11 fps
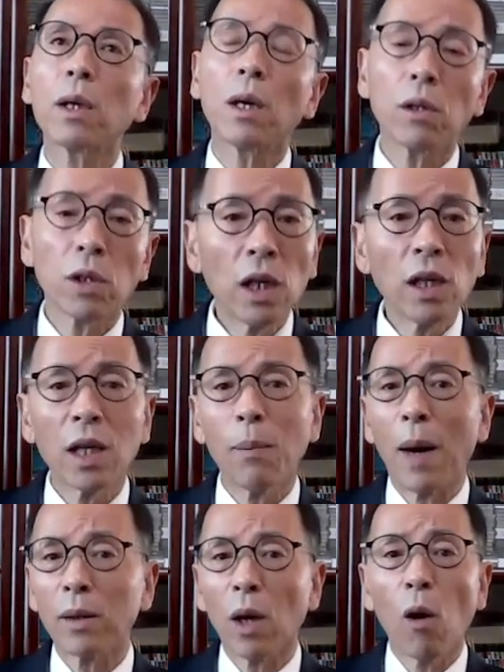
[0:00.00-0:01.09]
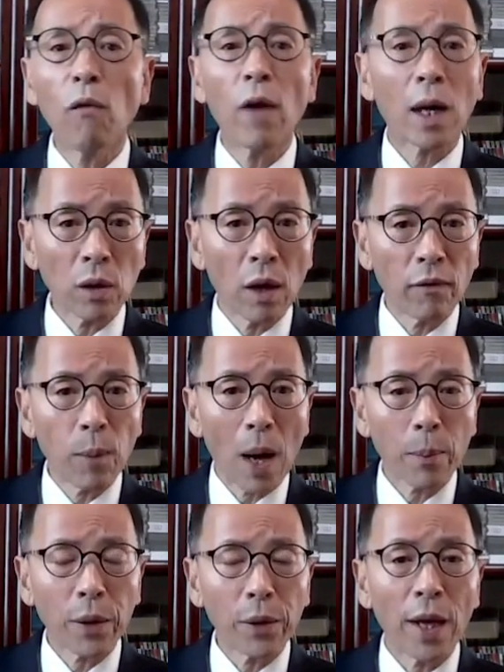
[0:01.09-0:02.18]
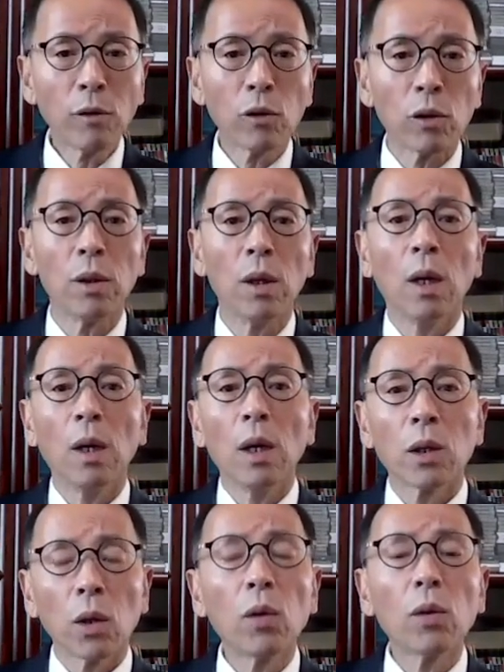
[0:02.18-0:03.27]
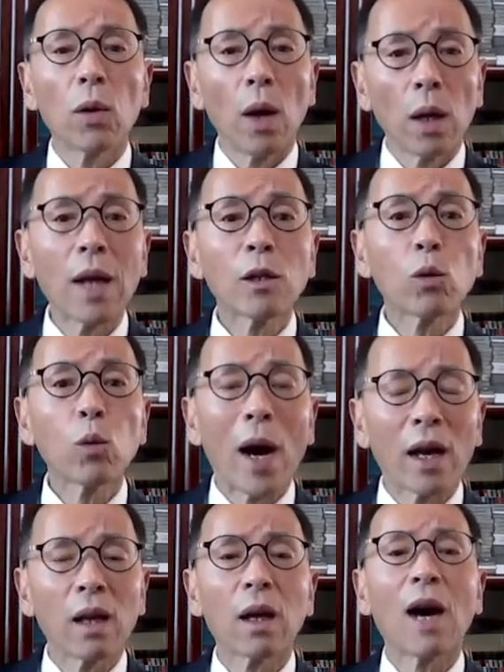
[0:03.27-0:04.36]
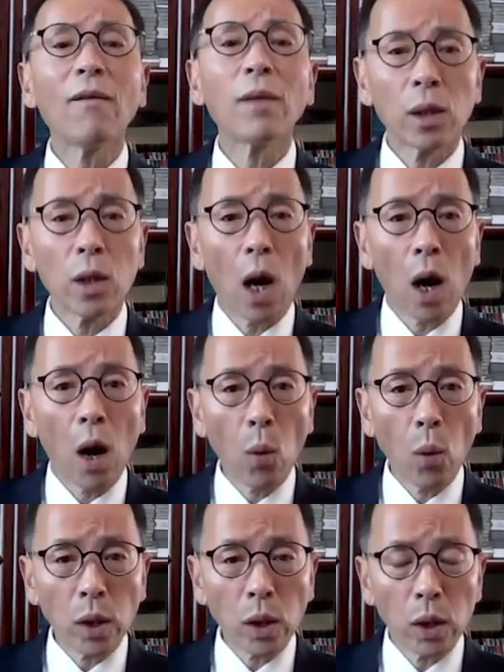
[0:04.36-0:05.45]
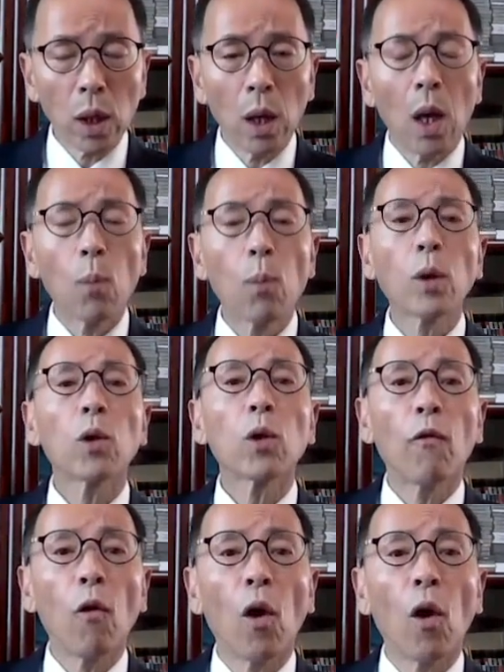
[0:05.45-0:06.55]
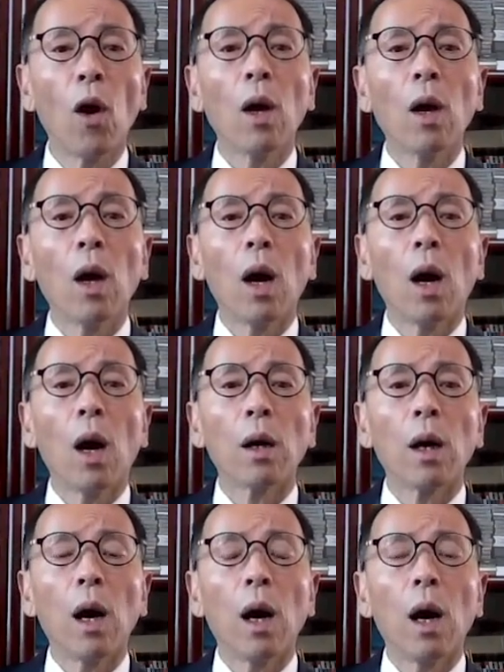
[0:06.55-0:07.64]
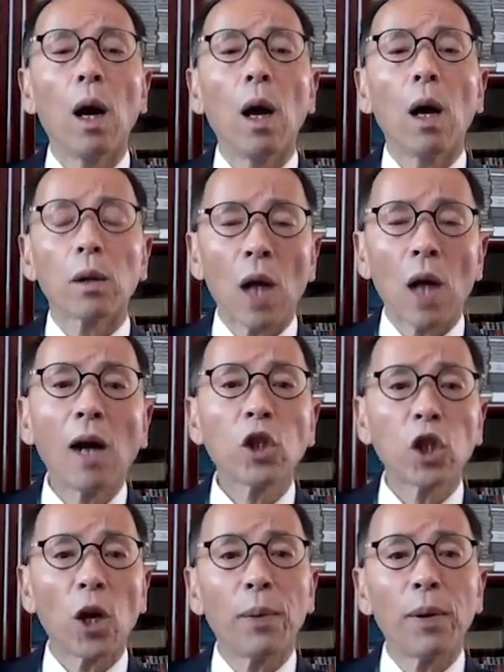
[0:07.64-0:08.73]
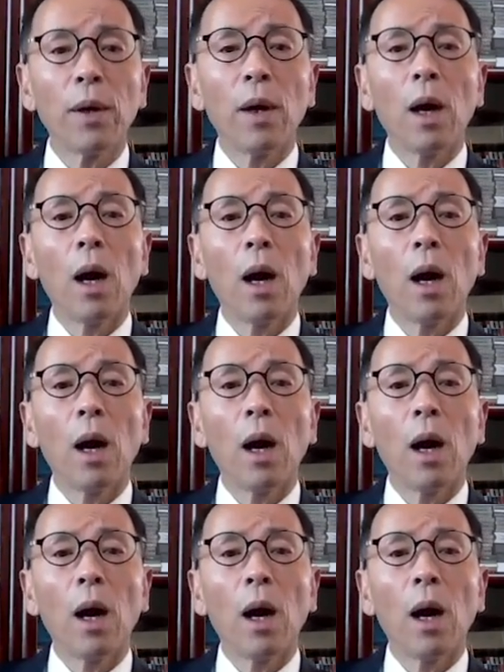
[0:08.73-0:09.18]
concerned about the overconcentration of population. So that's why the government has always pushing for township